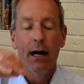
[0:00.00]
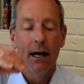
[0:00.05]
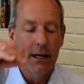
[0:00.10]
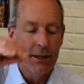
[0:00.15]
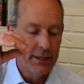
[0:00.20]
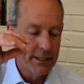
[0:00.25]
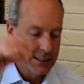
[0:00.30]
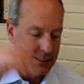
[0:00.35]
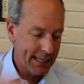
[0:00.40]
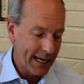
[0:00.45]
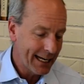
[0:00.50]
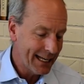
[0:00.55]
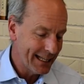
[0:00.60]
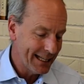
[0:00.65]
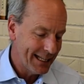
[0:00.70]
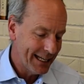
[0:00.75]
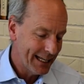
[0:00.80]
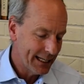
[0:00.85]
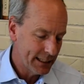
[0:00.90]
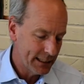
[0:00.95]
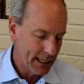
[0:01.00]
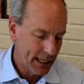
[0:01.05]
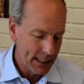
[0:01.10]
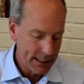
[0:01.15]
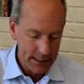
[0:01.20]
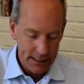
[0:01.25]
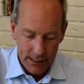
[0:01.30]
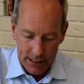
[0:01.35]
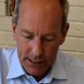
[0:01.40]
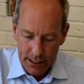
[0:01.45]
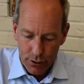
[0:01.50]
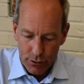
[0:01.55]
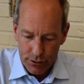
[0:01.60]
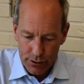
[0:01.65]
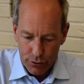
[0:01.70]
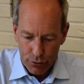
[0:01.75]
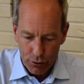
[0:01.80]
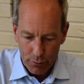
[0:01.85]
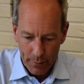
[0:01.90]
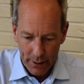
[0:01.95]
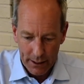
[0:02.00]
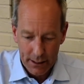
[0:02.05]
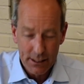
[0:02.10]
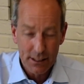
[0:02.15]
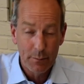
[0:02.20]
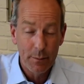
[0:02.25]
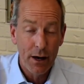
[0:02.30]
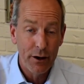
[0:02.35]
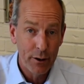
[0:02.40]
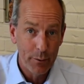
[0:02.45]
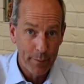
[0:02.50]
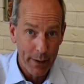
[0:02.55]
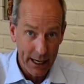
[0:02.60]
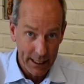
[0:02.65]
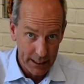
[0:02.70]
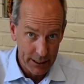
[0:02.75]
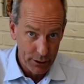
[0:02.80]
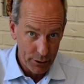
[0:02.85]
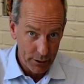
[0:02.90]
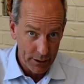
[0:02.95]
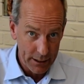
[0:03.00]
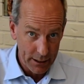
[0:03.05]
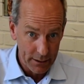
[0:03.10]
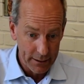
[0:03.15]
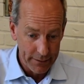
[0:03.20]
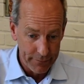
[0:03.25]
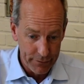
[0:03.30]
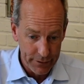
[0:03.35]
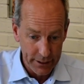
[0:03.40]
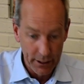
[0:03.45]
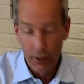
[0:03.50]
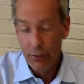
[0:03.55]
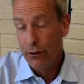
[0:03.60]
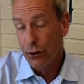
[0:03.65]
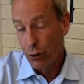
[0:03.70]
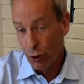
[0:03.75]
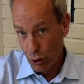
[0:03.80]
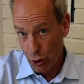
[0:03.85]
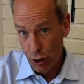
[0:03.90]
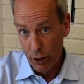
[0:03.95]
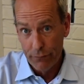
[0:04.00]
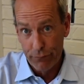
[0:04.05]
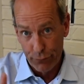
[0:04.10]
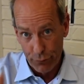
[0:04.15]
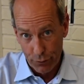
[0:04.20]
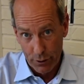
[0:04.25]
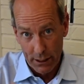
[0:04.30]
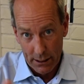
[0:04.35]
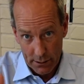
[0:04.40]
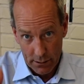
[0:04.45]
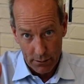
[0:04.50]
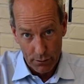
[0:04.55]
The second thing it does is there's a tremendous amount of bacteria that live in there that are good for us.